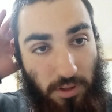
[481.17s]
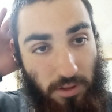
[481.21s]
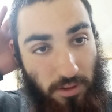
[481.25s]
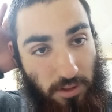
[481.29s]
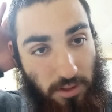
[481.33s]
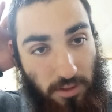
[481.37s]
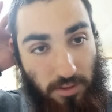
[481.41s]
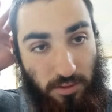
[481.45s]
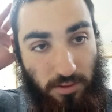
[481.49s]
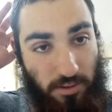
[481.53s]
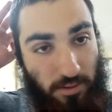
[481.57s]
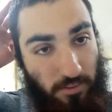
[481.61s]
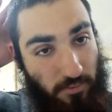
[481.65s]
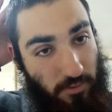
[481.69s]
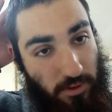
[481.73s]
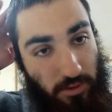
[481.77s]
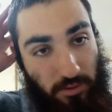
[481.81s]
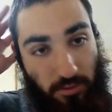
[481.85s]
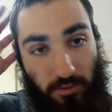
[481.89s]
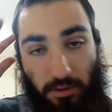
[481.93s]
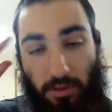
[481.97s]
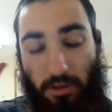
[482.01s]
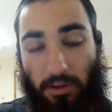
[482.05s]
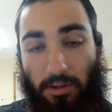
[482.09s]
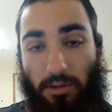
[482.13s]
leaders of
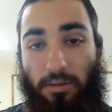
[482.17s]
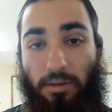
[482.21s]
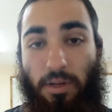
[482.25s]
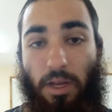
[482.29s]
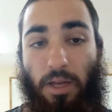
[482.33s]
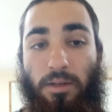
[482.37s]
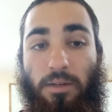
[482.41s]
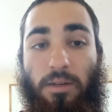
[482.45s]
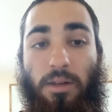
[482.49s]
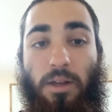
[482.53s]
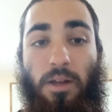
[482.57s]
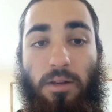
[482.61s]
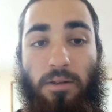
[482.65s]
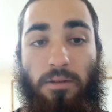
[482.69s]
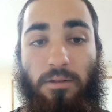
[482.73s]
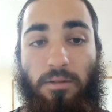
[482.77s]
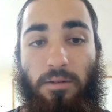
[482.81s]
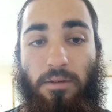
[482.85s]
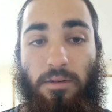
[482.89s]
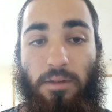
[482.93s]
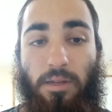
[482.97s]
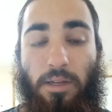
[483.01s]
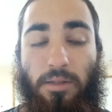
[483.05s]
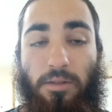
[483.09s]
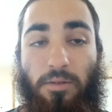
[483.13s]
Israel and
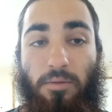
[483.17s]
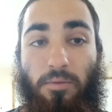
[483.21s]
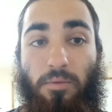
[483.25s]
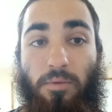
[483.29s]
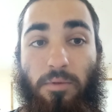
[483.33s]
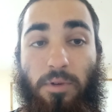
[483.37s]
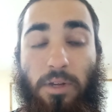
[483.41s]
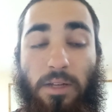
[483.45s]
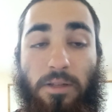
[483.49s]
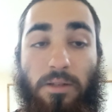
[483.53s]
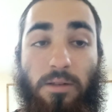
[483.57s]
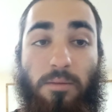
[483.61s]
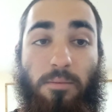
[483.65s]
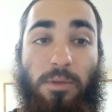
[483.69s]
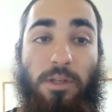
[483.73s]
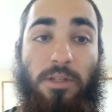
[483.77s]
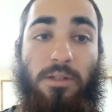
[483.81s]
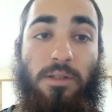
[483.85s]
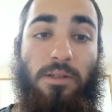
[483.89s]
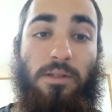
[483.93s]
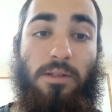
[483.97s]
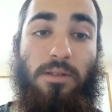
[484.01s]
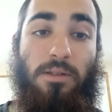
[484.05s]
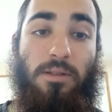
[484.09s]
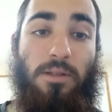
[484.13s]
get to
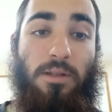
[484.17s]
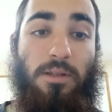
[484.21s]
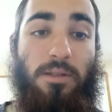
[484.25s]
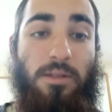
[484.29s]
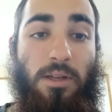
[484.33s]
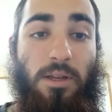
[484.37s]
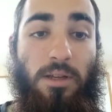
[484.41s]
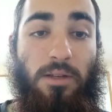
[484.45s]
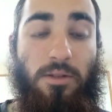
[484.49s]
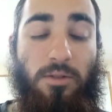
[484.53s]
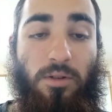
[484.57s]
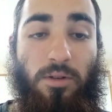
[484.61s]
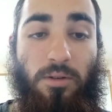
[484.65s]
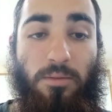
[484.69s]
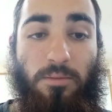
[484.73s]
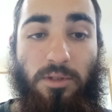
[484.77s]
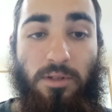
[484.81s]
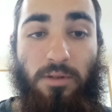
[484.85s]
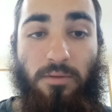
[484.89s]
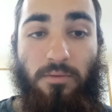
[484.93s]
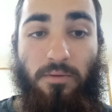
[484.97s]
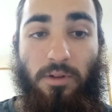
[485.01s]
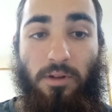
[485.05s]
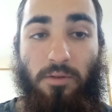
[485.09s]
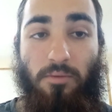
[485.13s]
business, as they say, in terms
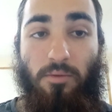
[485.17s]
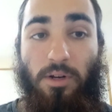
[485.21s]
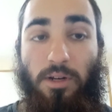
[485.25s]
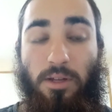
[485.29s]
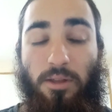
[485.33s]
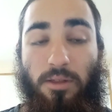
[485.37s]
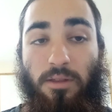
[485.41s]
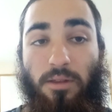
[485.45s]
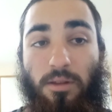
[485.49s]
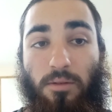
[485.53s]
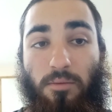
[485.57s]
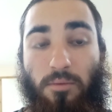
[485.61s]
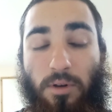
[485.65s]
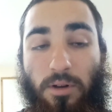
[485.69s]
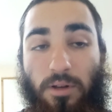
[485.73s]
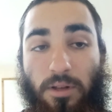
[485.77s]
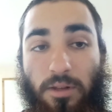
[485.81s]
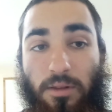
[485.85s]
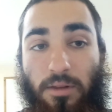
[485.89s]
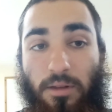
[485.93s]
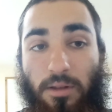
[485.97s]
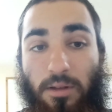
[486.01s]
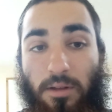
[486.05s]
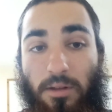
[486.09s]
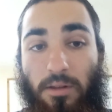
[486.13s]
of
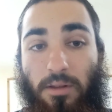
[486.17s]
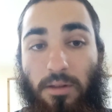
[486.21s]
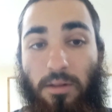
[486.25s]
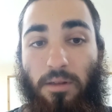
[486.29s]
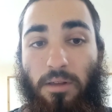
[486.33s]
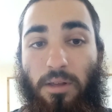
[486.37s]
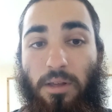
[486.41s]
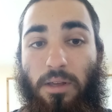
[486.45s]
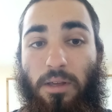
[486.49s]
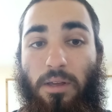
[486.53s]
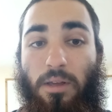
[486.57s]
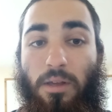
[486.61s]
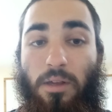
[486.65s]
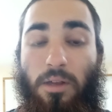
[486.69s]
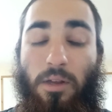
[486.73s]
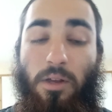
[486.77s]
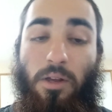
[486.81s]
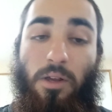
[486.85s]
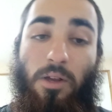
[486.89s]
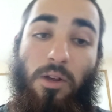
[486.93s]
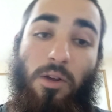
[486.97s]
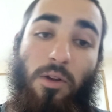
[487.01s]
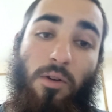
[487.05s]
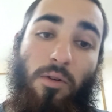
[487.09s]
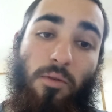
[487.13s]
running
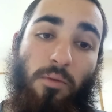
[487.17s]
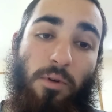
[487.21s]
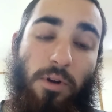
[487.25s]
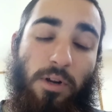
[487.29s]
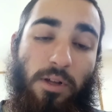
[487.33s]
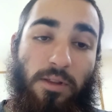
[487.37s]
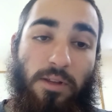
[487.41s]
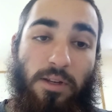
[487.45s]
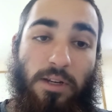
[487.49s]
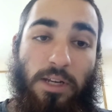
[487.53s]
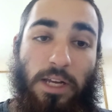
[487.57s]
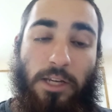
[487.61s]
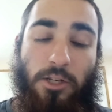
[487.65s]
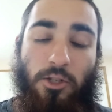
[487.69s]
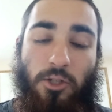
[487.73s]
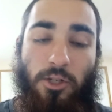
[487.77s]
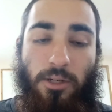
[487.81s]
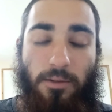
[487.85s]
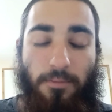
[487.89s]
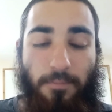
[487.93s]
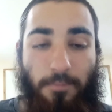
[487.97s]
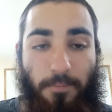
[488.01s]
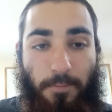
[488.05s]
the nation.